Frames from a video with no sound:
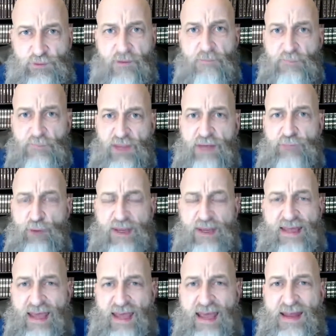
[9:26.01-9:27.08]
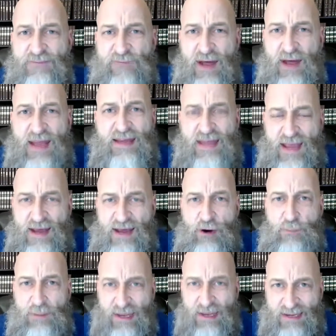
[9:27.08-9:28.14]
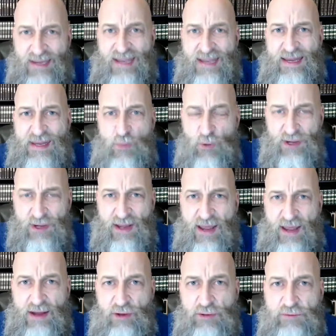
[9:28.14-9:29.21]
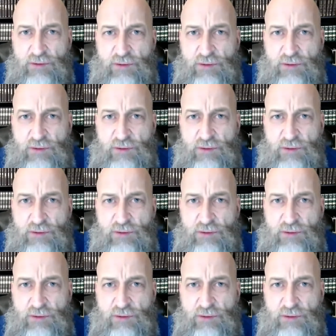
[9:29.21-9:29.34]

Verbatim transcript: if we can't find help in anyone else,